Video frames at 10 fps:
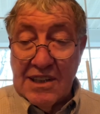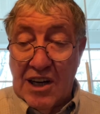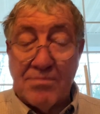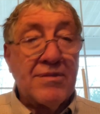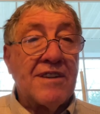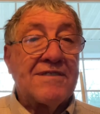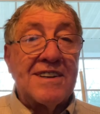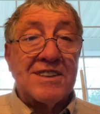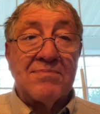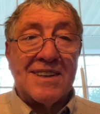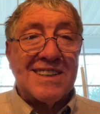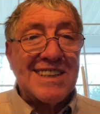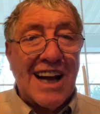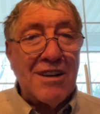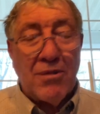uplifted as much
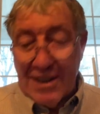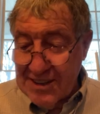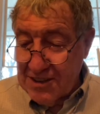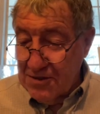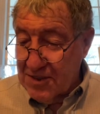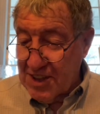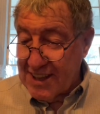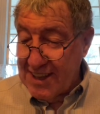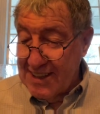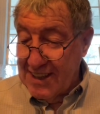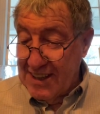as I was through singing.